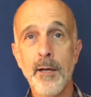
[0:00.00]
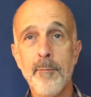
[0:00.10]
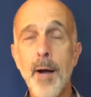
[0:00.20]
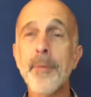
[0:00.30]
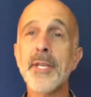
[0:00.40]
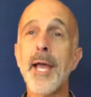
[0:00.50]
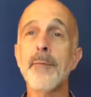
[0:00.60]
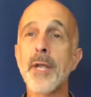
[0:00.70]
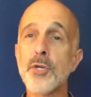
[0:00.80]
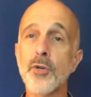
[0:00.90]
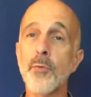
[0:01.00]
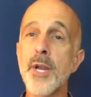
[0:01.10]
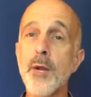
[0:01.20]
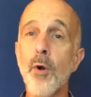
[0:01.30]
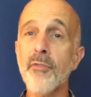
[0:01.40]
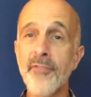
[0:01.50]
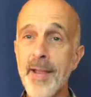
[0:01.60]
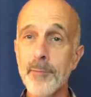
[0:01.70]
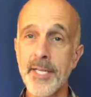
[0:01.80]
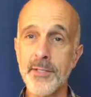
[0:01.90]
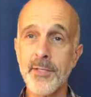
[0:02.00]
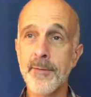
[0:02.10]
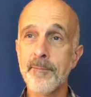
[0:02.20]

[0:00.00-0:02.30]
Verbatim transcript: Mom and Dad made sure we knew our families.